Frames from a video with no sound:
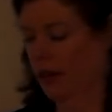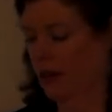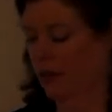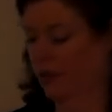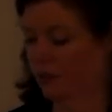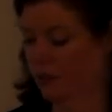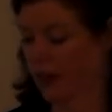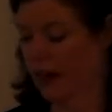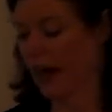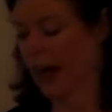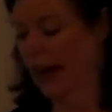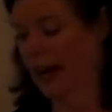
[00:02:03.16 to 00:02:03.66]

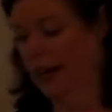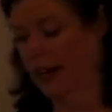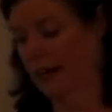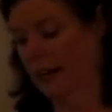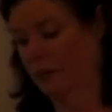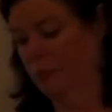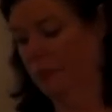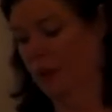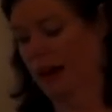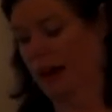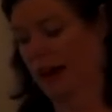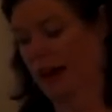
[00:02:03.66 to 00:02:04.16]

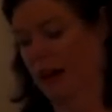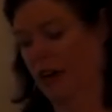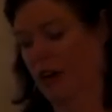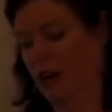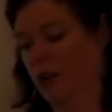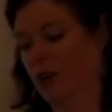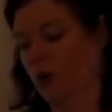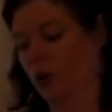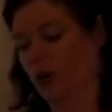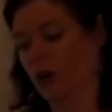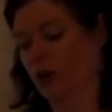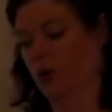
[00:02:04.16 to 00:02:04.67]
defined by
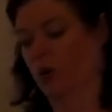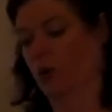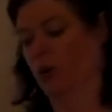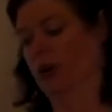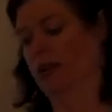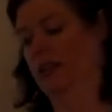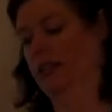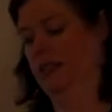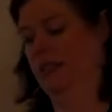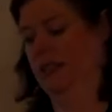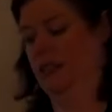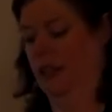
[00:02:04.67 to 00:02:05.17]

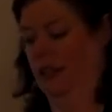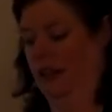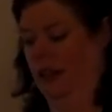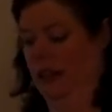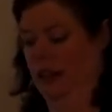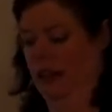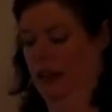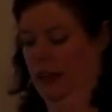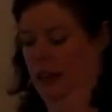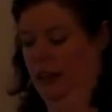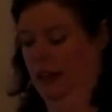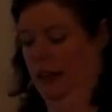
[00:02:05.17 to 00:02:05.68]
Nordquist
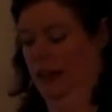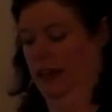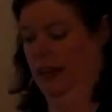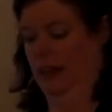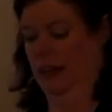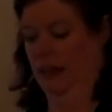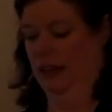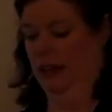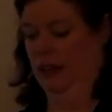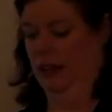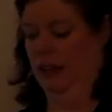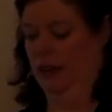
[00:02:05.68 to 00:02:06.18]

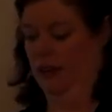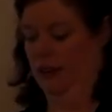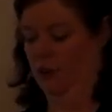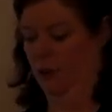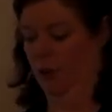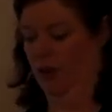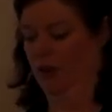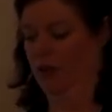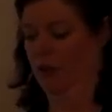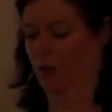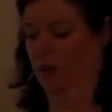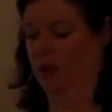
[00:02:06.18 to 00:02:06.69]

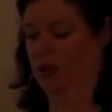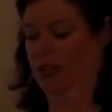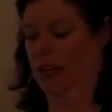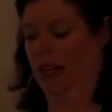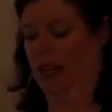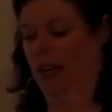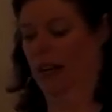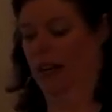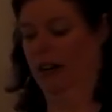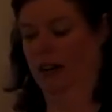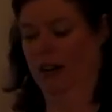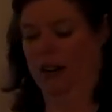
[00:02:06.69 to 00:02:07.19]

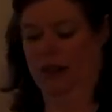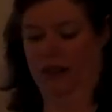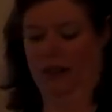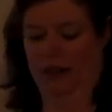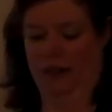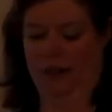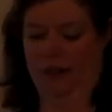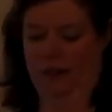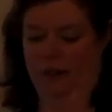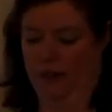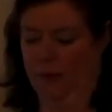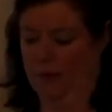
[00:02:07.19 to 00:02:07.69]
2014
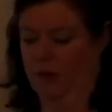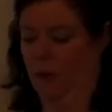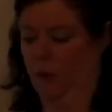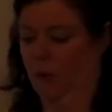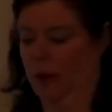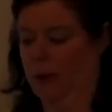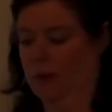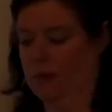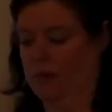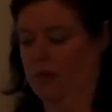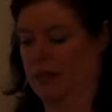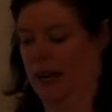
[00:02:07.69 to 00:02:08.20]
from the
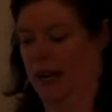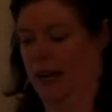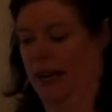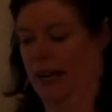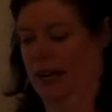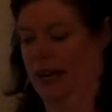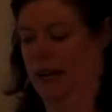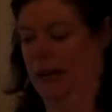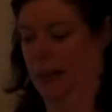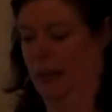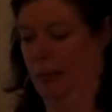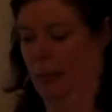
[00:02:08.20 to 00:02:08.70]

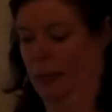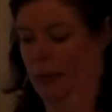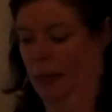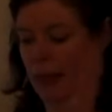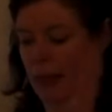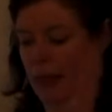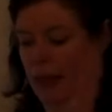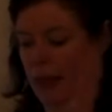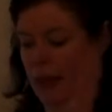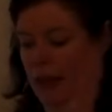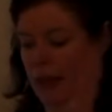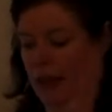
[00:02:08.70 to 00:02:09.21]
website
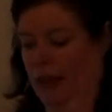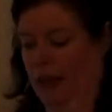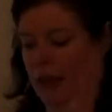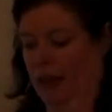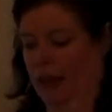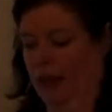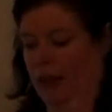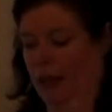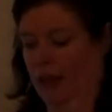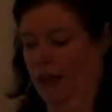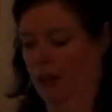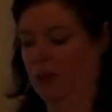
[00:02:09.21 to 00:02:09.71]

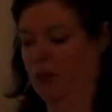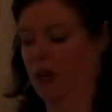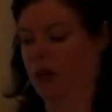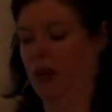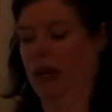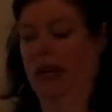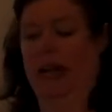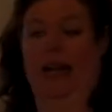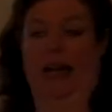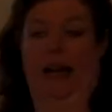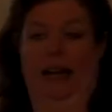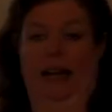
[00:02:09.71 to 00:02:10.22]

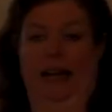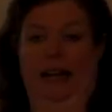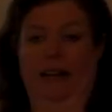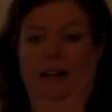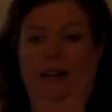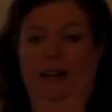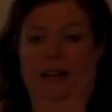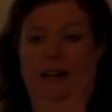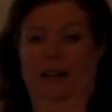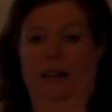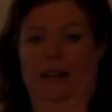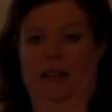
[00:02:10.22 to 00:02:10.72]
Communicating,
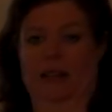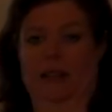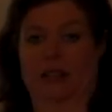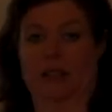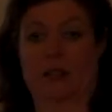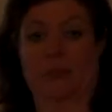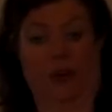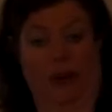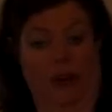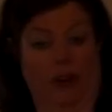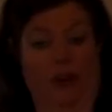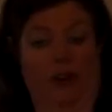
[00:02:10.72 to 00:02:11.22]
the
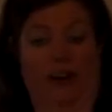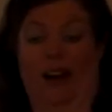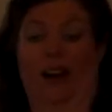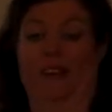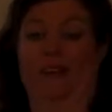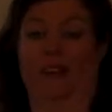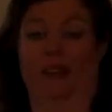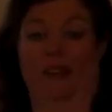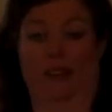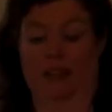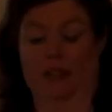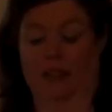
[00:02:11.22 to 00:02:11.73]
speaker
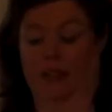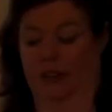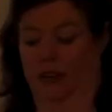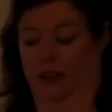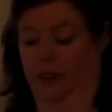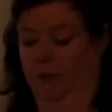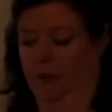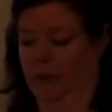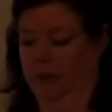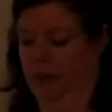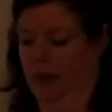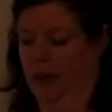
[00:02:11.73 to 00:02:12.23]
and the
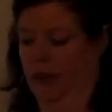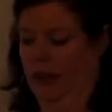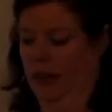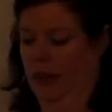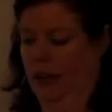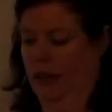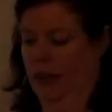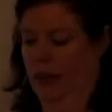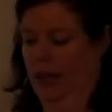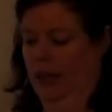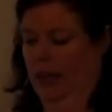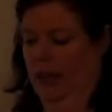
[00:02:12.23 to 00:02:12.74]
listener.
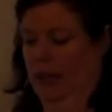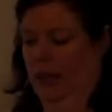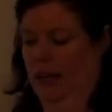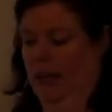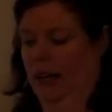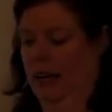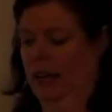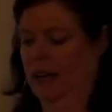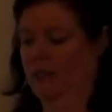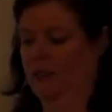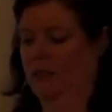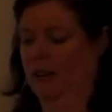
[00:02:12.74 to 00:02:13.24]

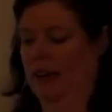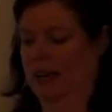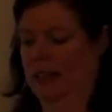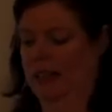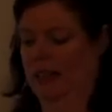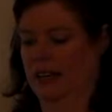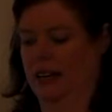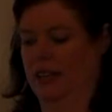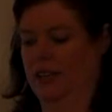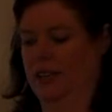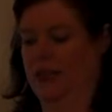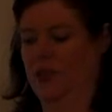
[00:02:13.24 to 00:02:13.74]
He
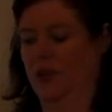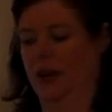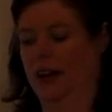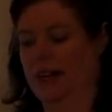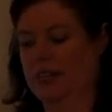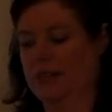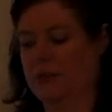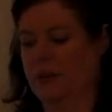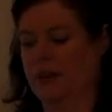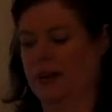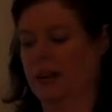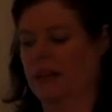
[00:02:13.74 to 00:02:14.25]
defines it as
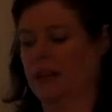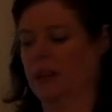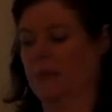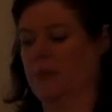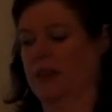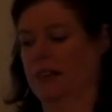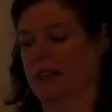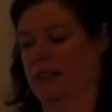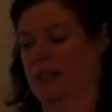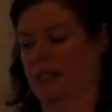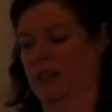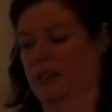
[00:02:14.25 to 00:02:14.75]
transmitting the
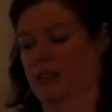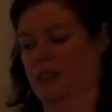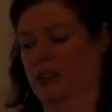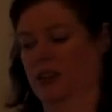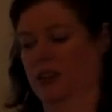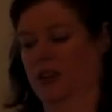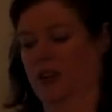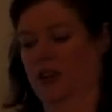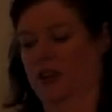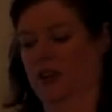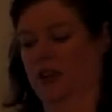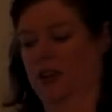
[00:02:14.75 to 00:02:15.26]
message
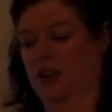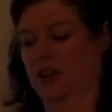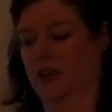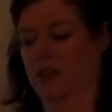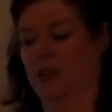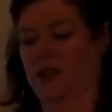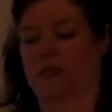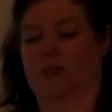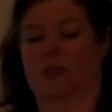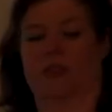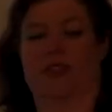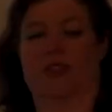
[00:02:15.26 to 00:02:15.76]

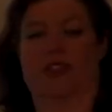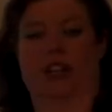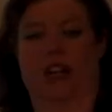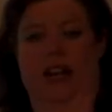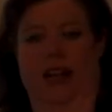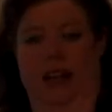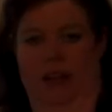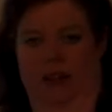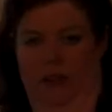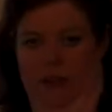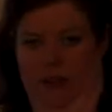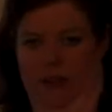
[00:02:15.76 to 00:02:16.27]
through the
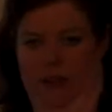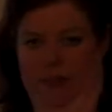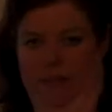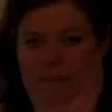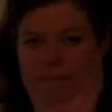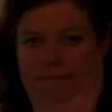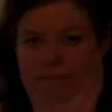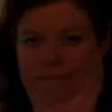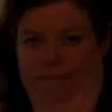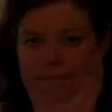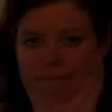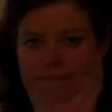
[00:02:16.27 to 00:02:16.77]
channel
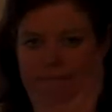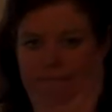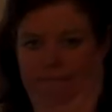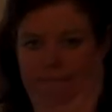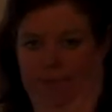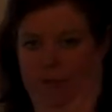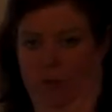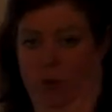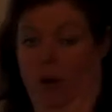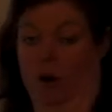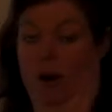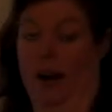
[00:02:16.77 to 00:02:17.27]

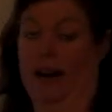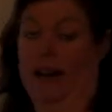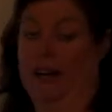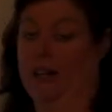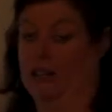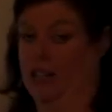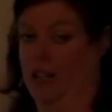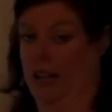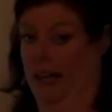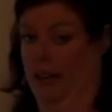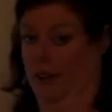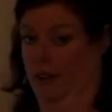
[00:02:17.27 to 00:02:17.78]
or a
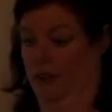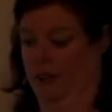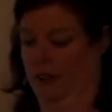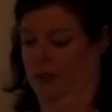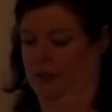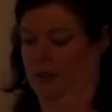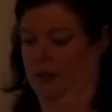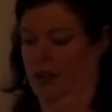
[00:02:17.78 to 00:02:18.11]
channel.